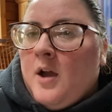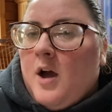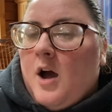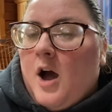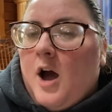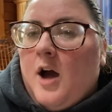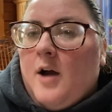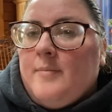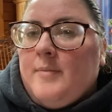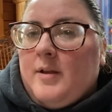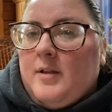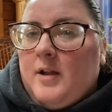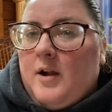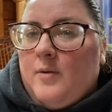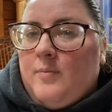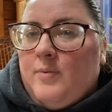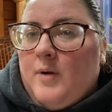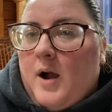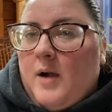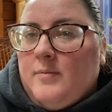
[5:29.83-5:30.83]
and
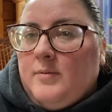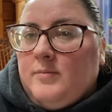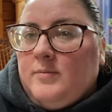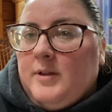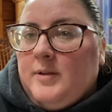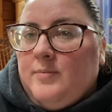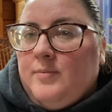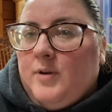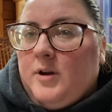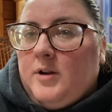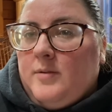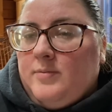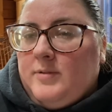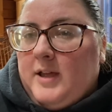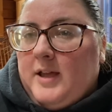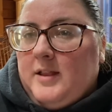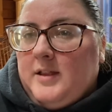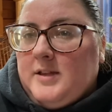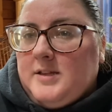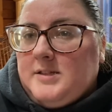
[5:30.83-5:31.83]
I'll probably put a
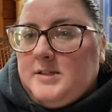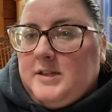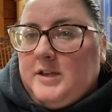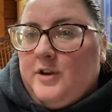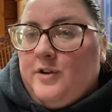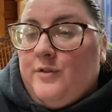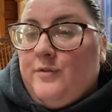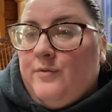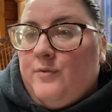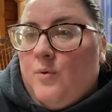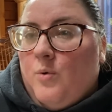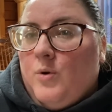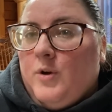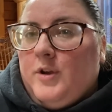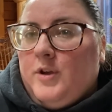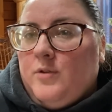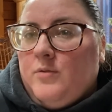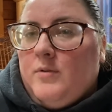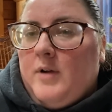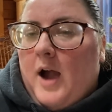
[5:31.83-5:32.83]
playlist here for
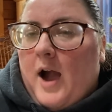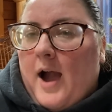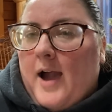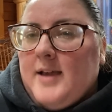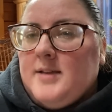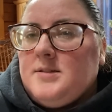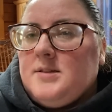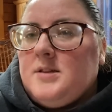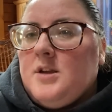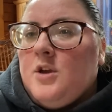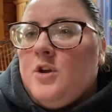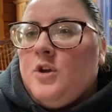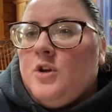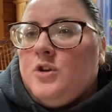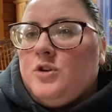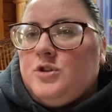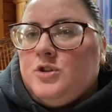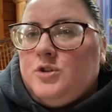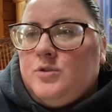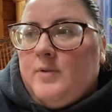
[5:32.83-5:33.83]
you guys
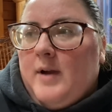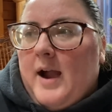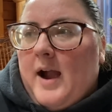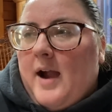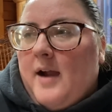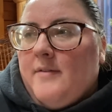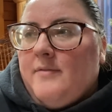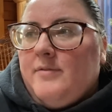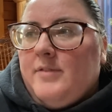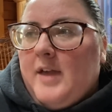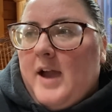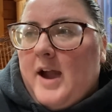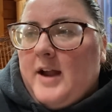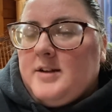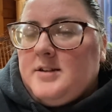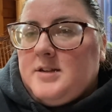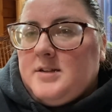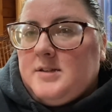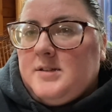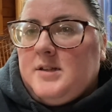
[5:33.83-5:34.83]
to have
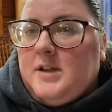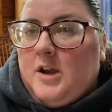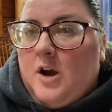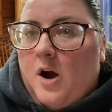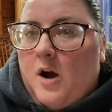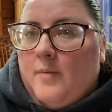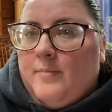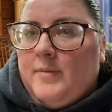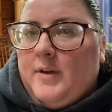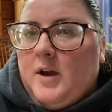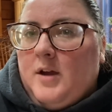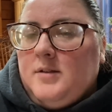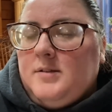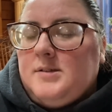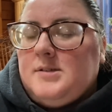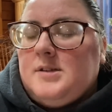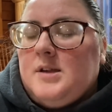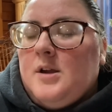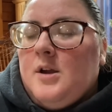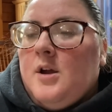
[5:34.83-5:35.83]
that Disney ambiance.